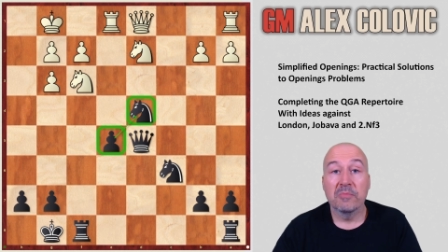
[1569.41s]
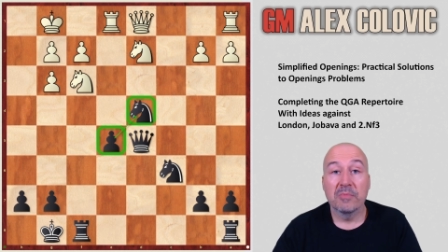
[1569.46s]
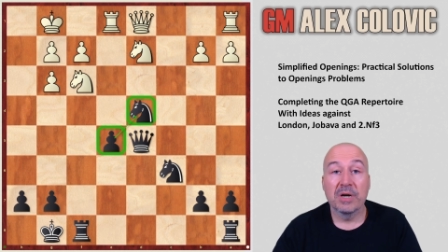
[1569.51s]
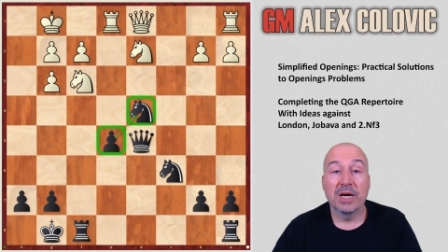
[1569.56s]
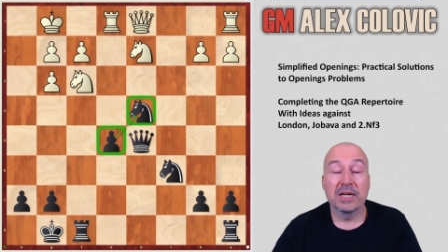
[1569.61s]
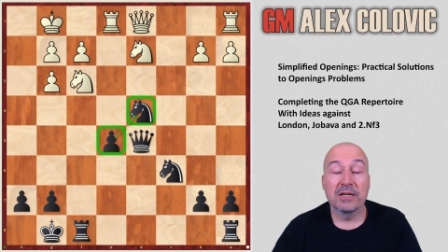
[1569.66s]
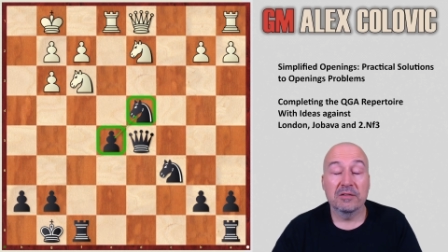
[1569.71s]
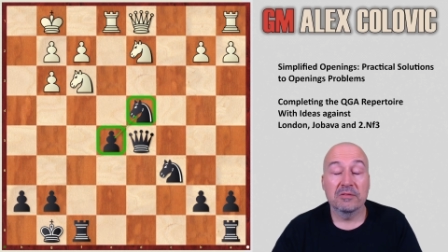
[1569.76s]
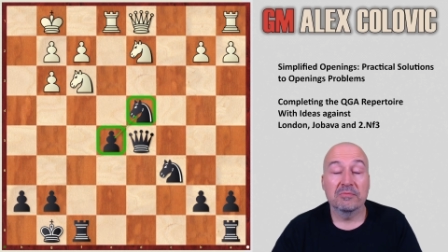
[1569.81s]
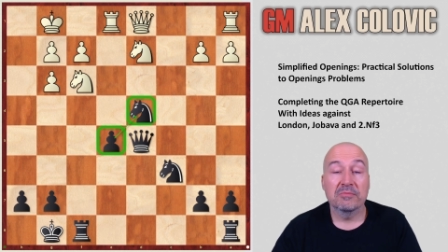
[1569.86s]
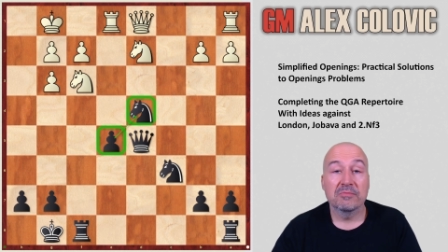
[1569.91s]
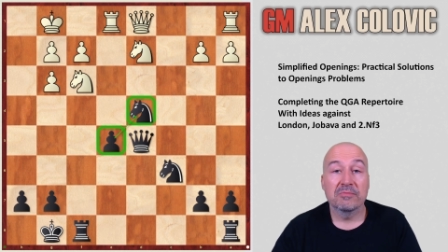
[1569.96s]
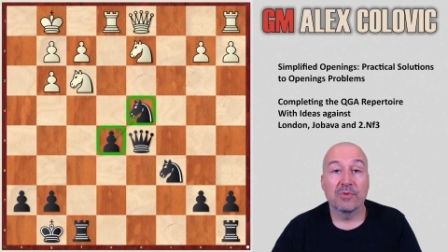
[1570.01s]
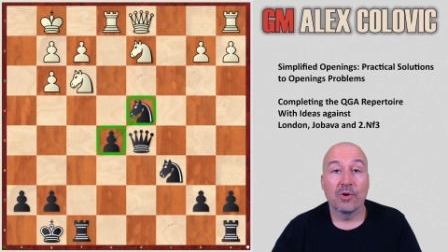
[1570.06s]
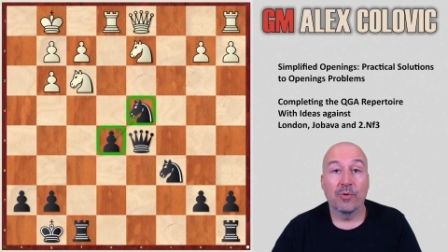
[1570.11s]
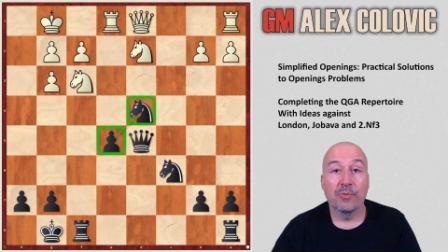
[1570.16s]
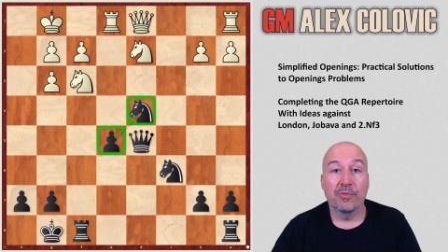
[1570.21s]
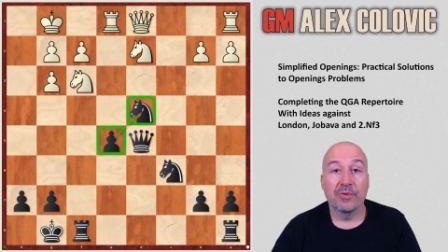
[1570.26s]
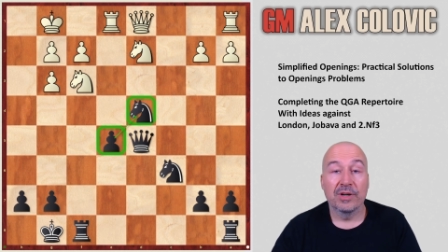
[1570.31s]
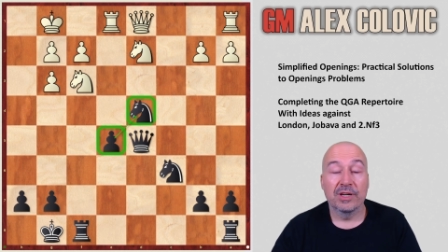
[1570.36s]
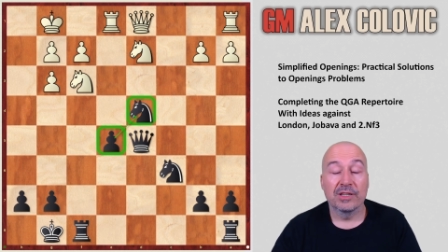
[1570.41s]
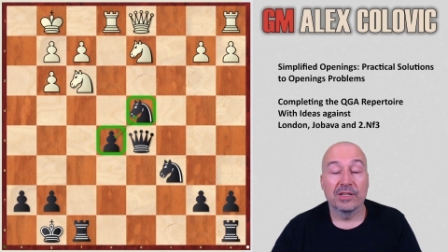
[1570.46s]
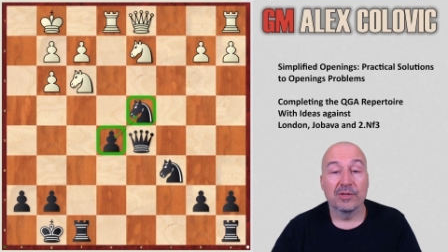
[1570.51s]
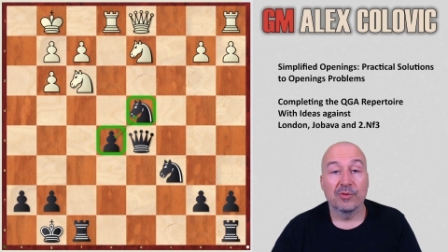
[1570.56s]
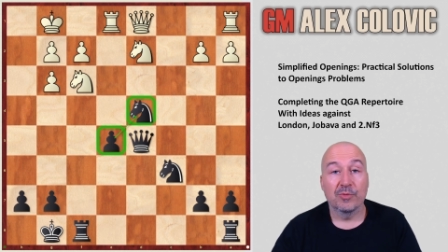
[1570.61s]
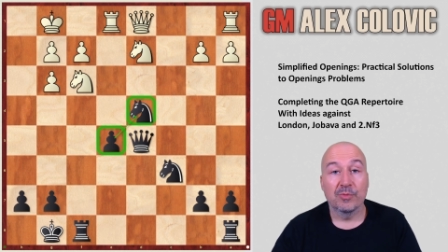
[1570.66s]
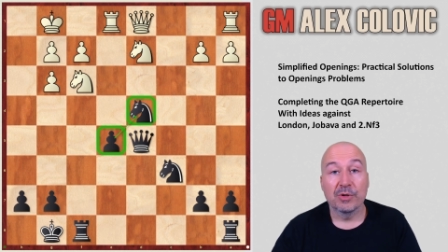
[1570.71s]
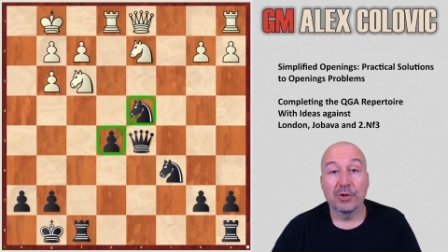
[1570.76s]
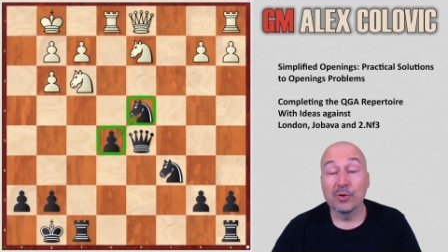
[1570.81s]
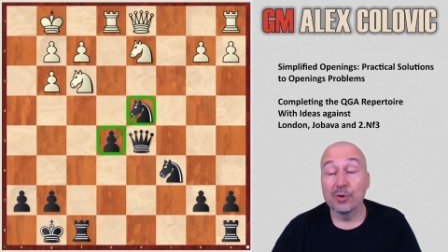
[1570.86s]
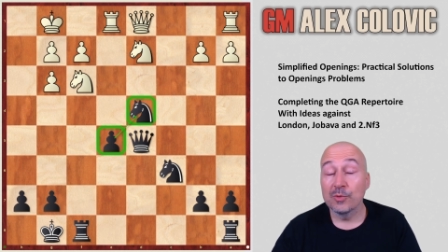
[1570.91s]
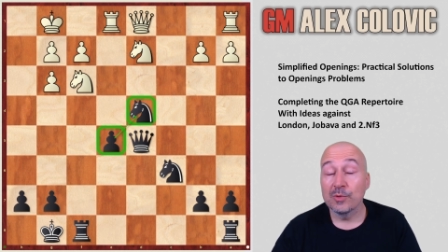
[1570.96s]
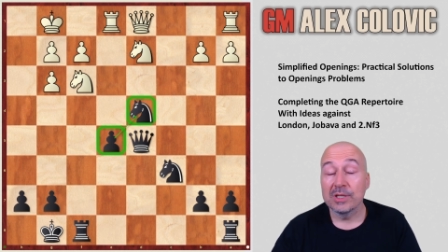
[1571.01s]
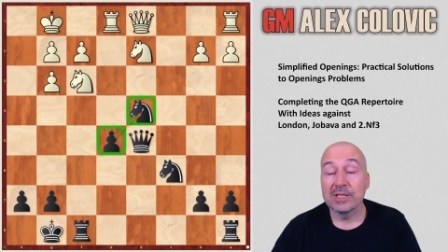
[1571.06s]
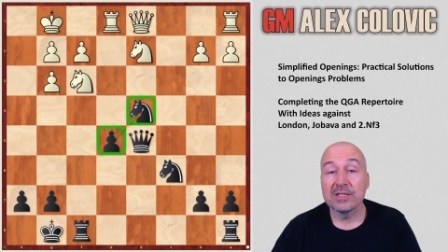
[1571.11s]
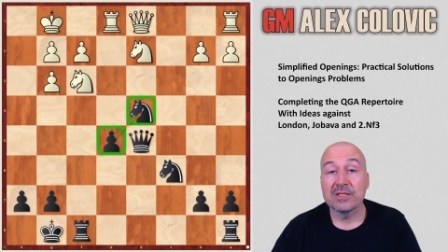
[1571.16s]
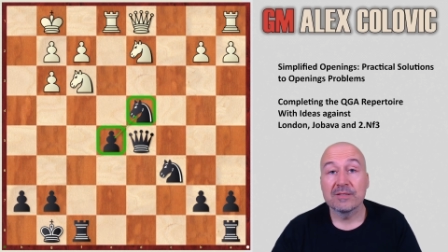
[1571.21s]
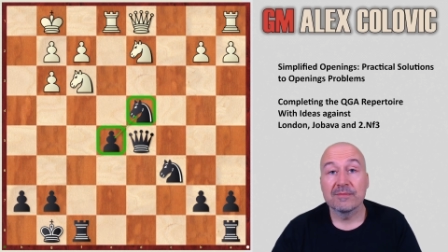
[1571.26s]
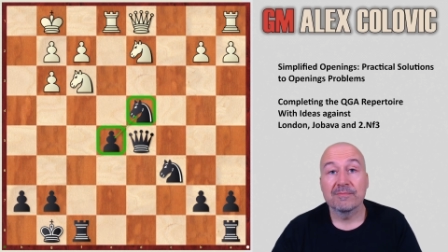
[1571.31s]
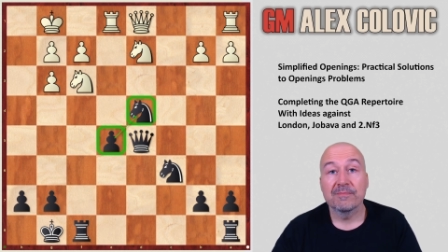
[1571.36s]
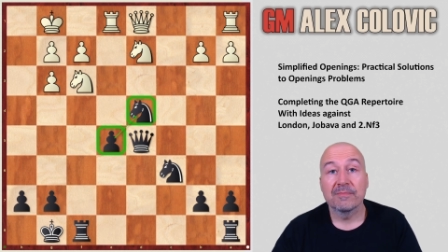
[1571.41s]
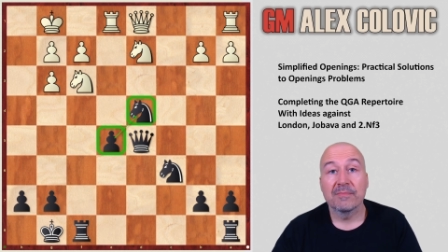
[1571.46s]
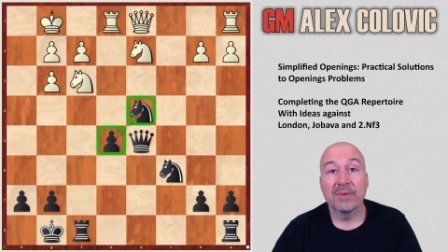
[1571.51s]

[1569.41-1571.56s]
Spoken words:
and hopefully they will be good ones,